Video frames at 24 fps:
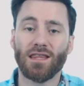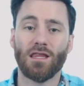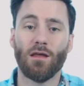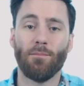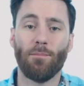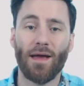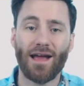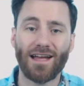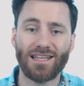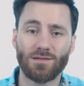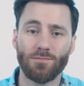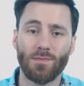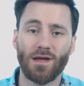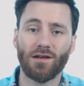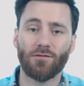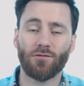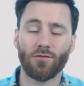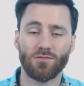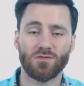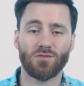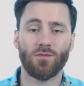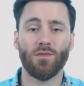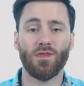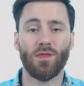The bat's made
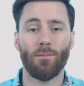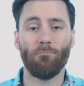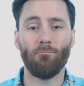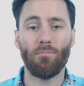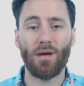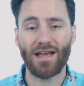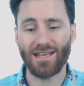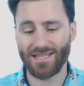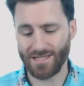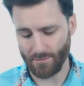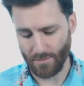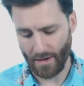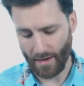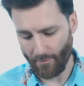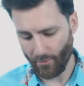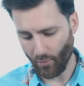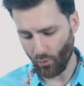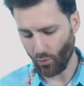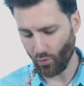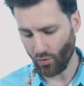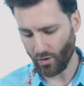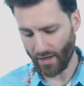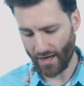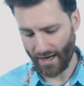from some of the best
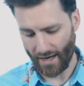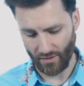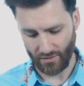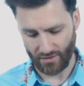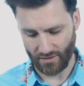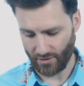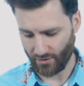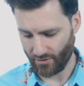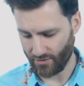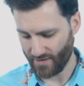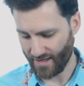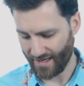maple wood out there,